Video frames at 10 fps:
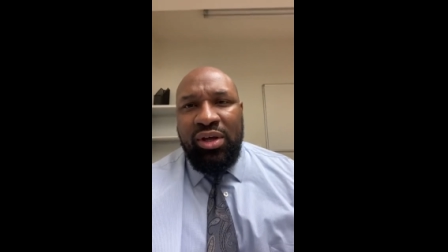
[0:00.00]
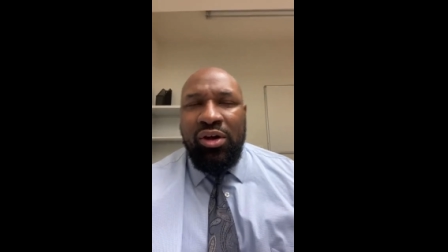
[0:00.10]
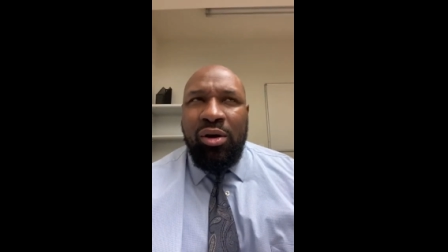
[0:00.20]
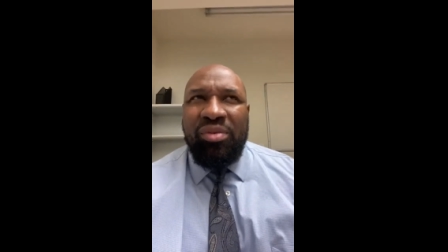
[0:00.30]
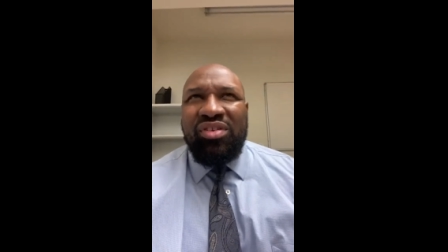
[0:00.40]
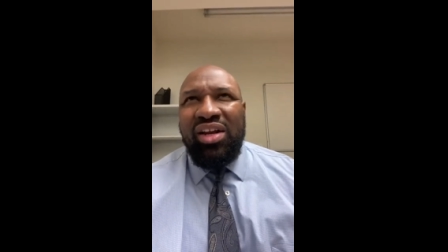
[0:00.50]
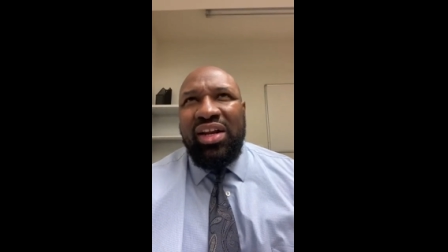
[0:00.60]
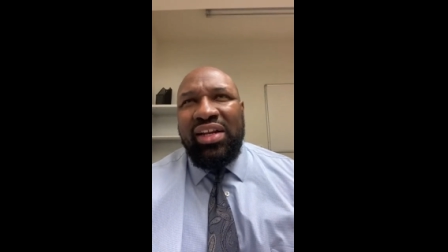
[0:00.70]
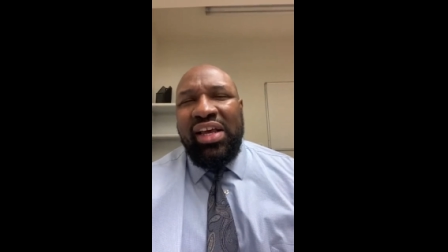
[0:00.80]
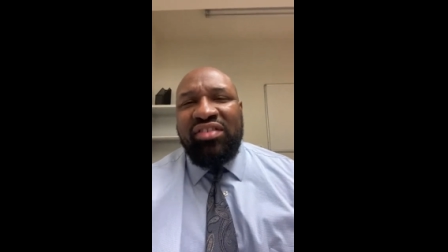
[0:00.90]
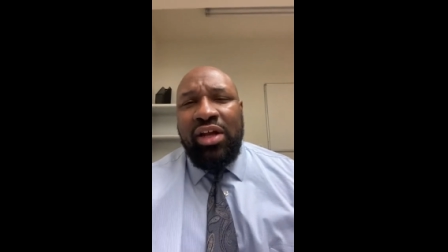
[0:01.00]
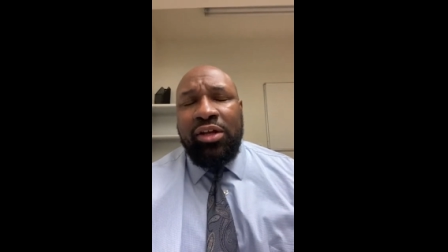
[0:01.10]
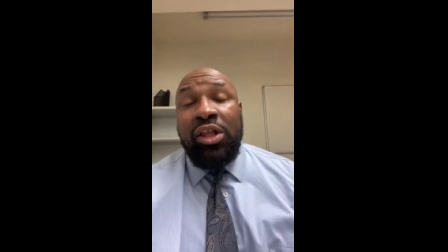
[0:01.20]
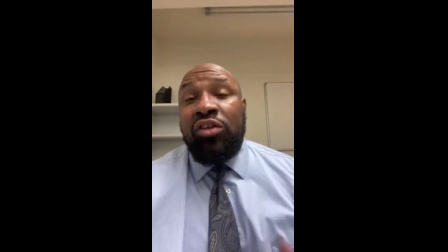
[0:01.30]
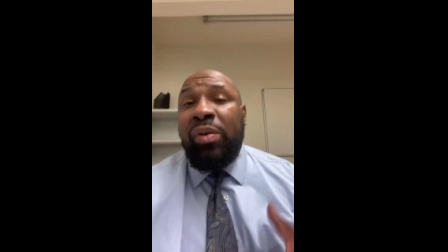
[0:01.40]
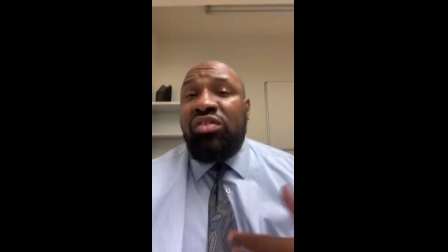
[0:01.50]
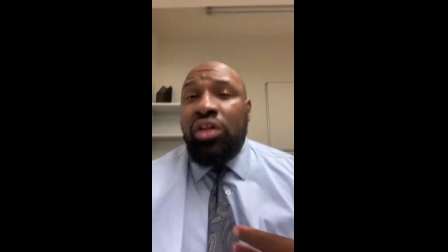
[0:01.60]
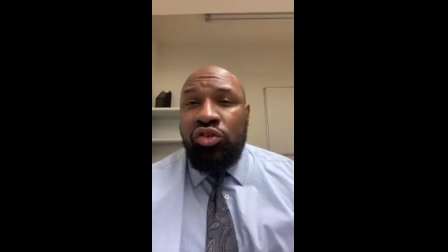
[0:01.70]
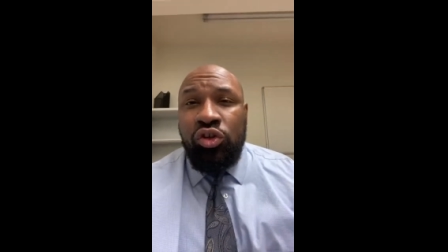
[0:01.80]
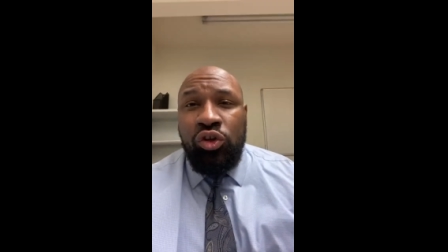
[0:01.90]
Almost kind of like, that's not a thing,
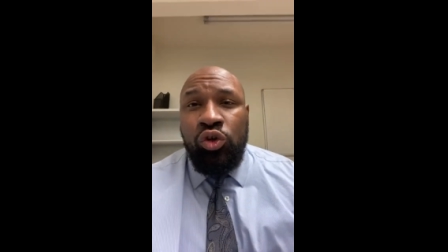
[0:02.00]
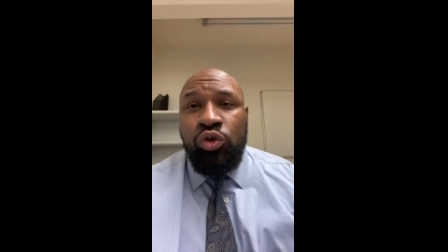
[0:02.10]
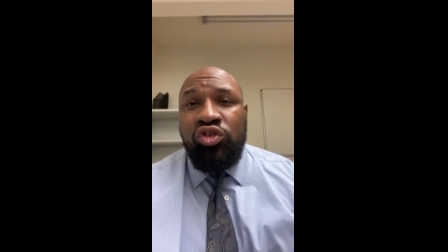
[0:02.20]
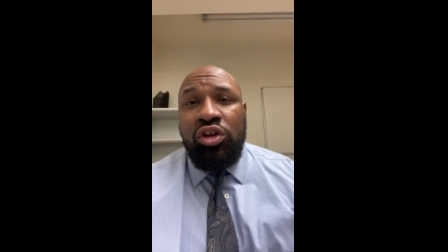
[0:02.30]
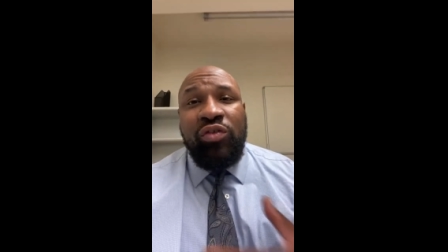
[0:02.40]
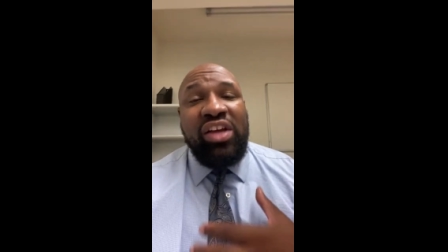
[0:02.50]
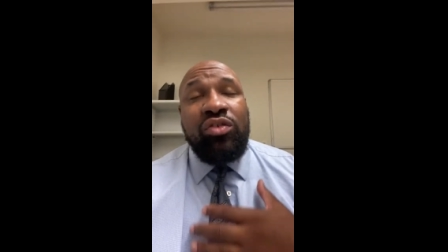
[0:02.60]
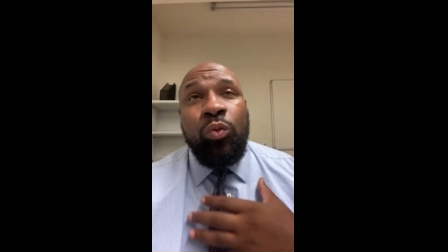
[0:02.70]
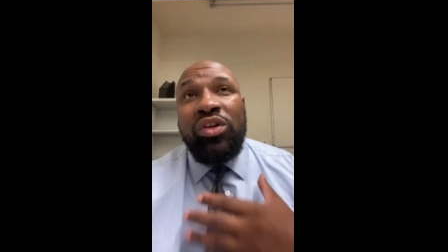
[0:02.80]
especially to the new generation.